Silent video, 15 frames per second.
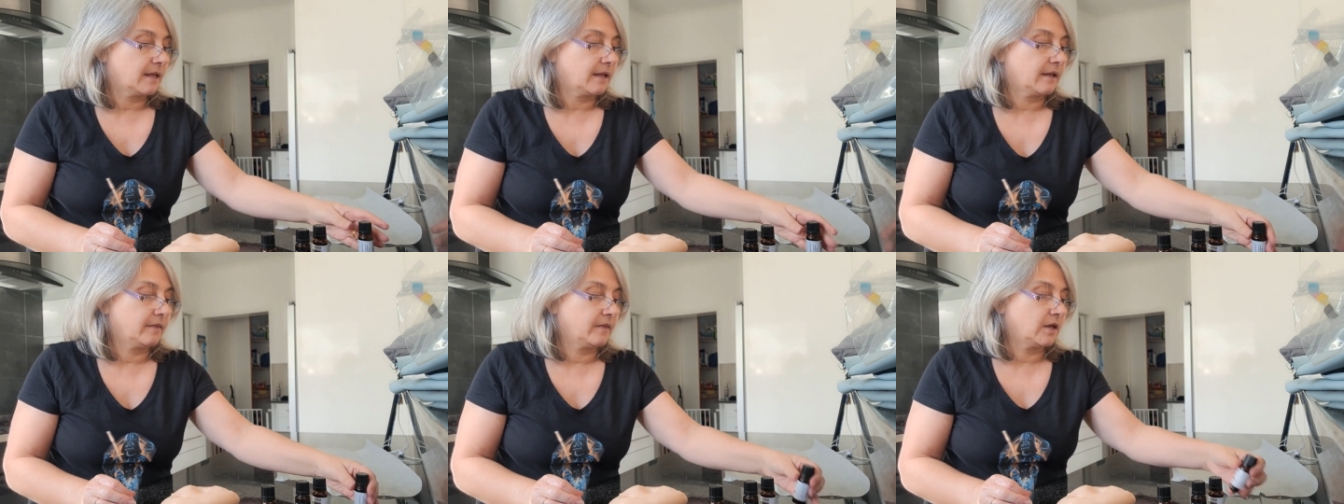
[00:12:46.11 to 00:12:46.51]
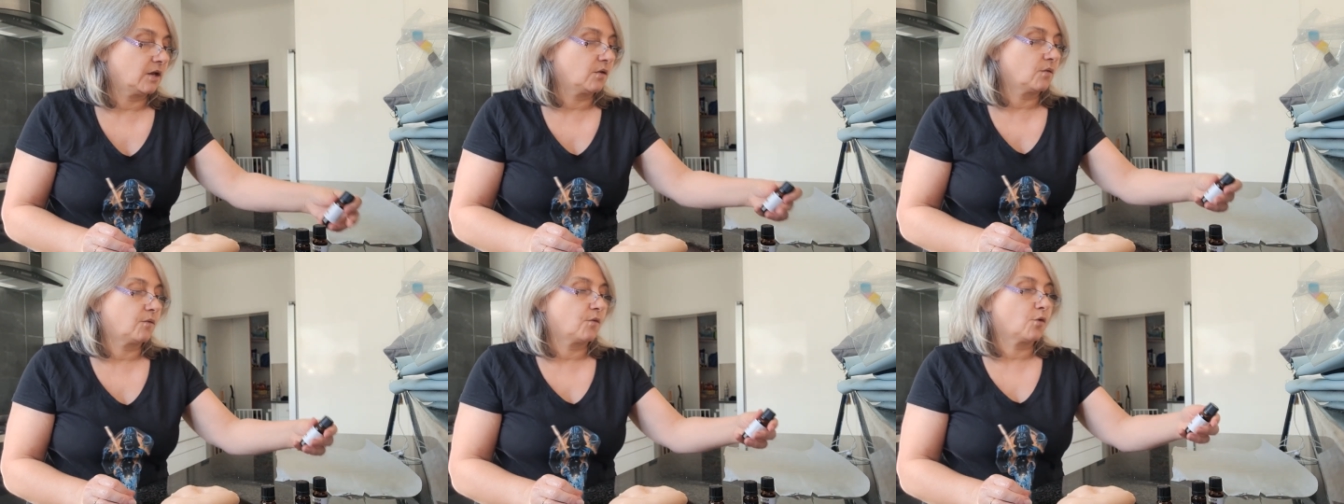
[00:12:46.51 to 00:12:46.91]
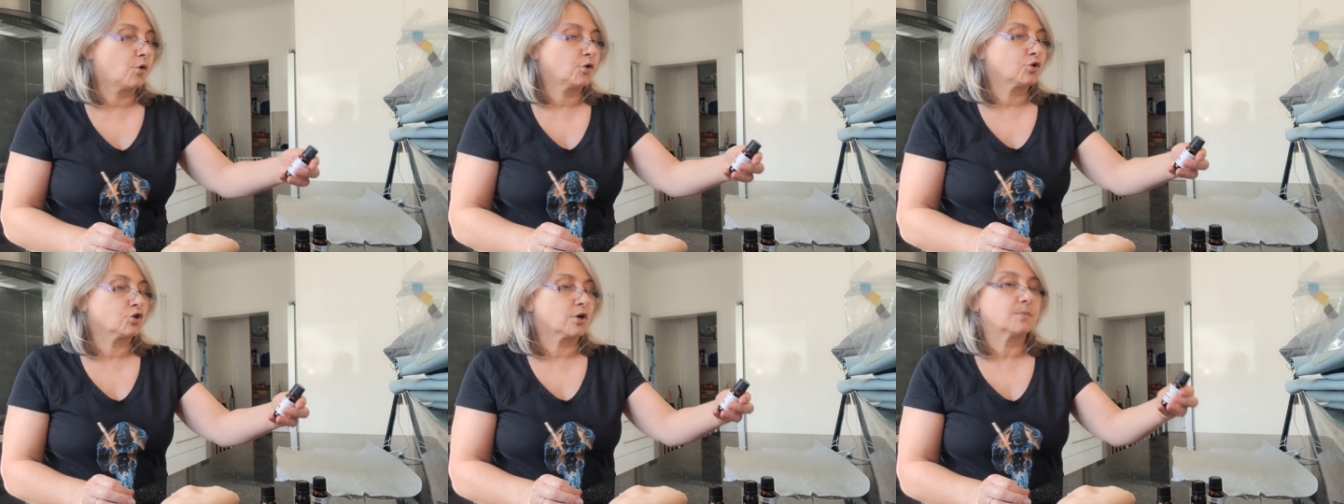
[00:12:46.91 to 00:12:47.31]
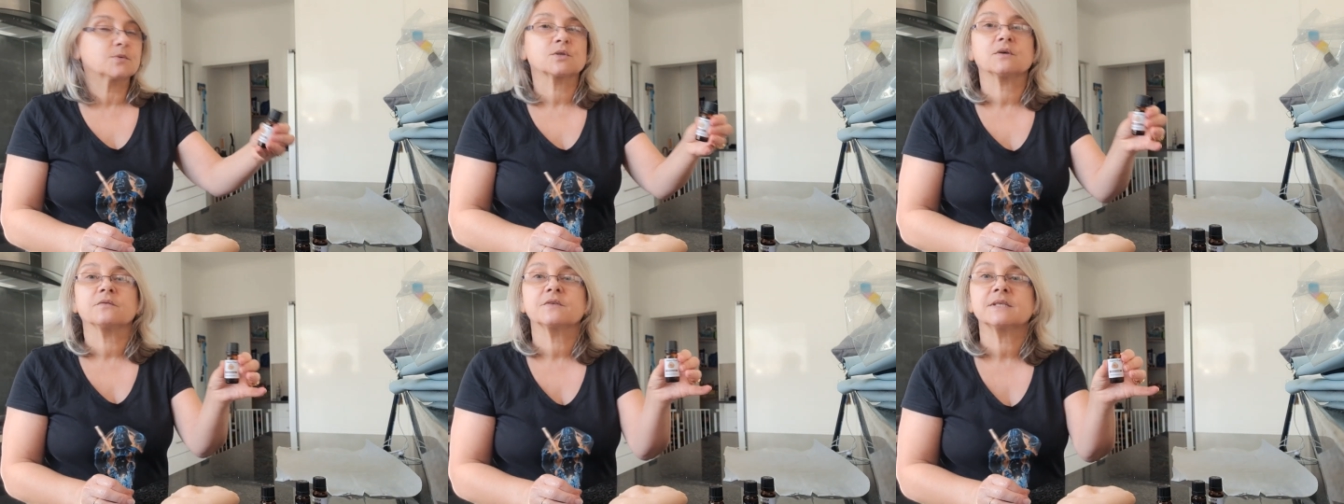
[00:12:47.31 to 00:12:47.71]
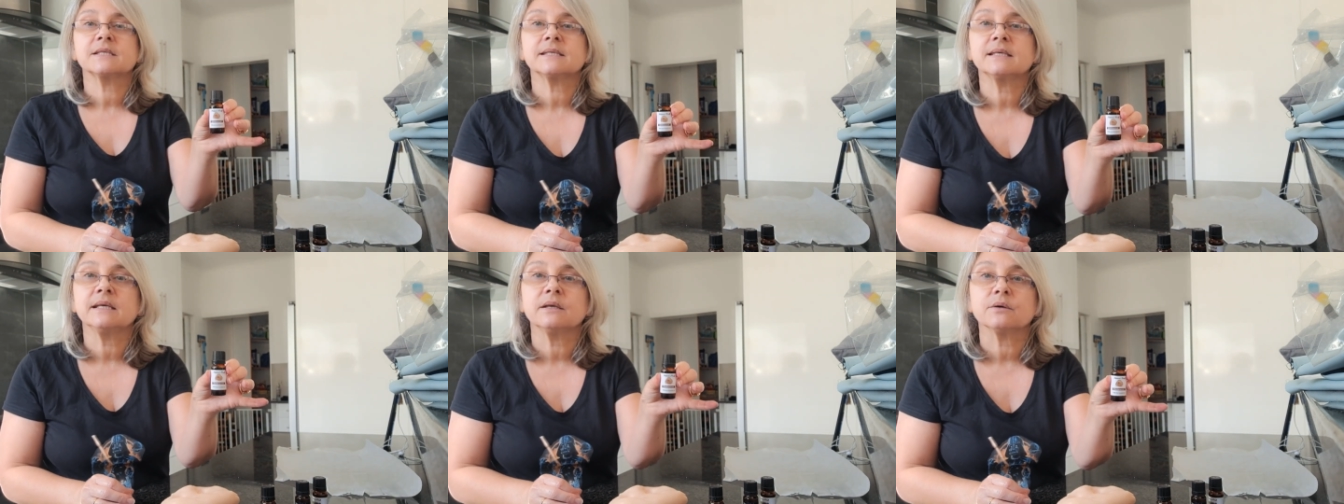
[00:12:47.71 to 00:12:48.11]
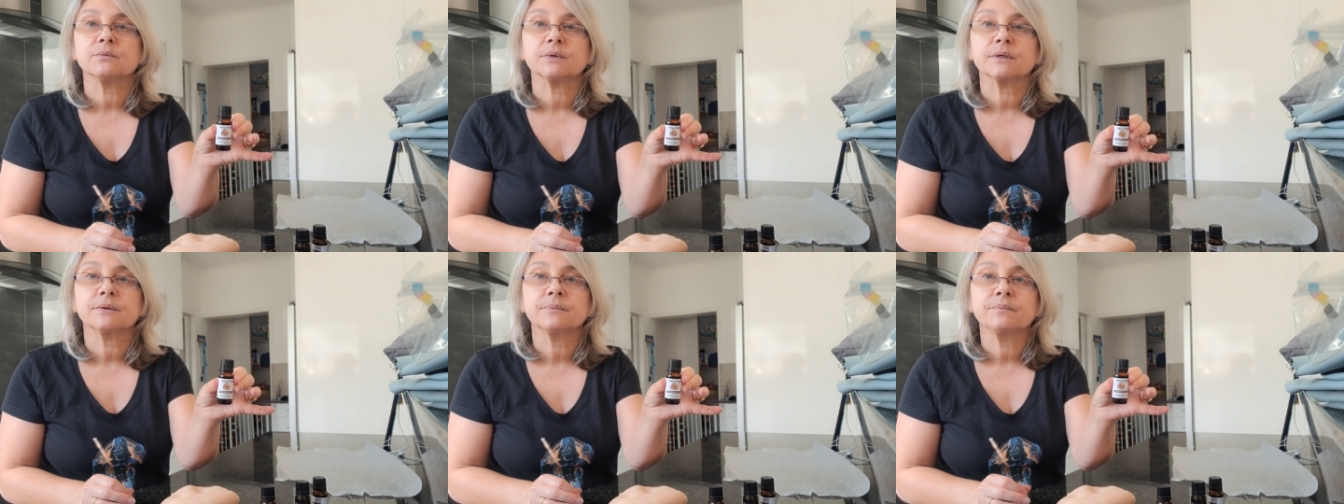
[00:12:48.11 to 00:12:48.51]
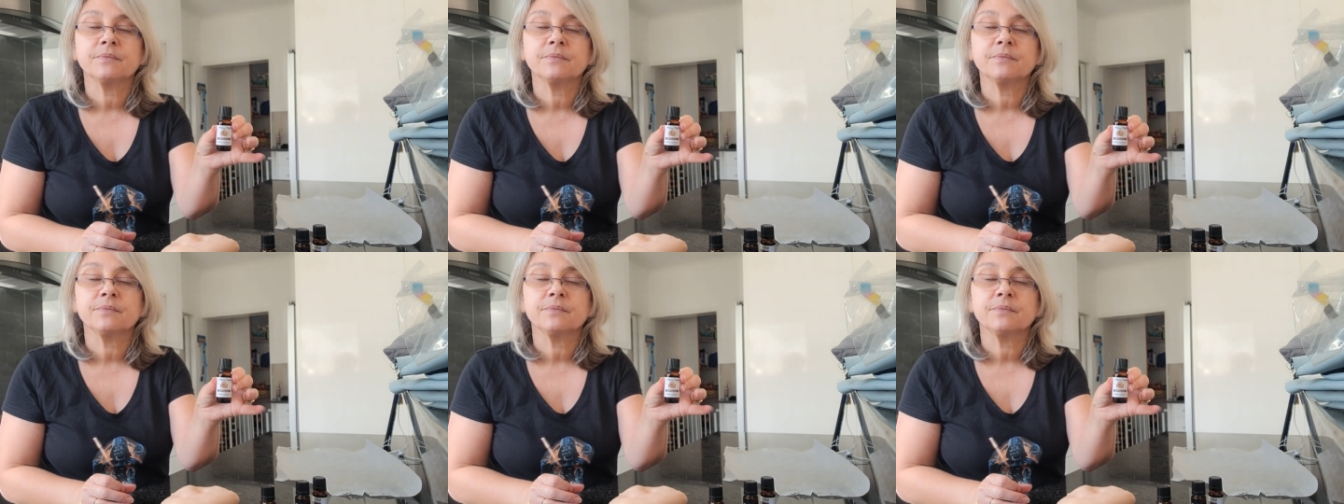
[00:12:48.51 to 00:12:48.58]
and then 4 drops of cedarwood.